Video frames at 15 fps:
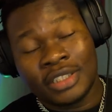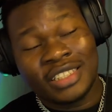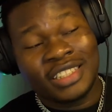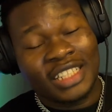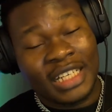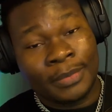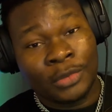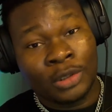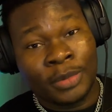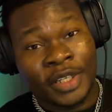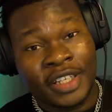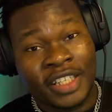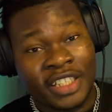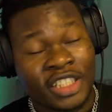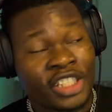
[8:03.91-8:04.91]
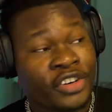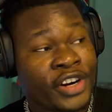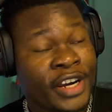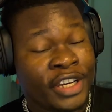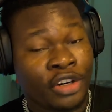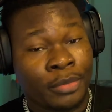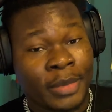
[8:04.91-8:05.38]
this laptop that you can see
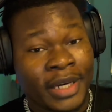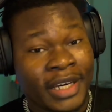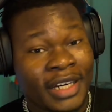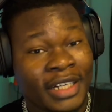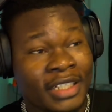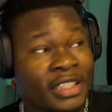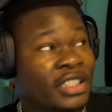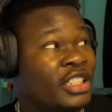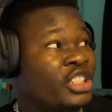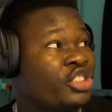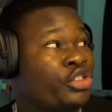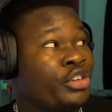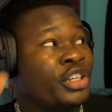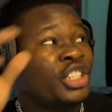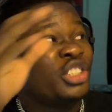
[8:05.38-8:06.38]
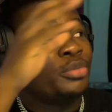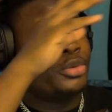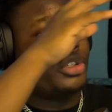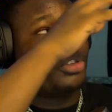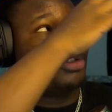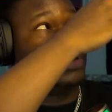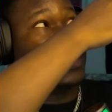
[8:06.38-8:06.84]
right here on my hand. The screen is
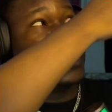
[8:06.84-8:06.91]
broken.